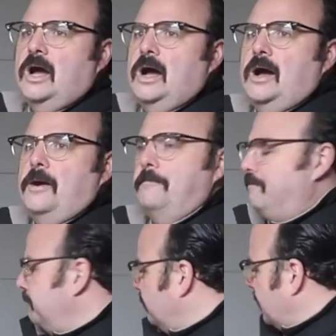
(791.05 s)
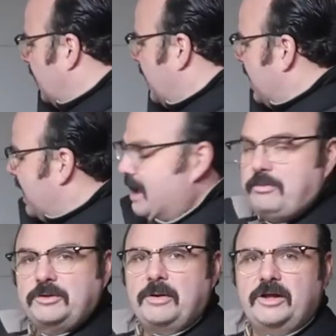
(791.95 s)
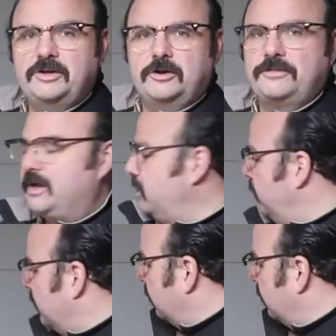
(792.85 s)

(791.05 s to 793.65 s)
I put the polyurethane on there,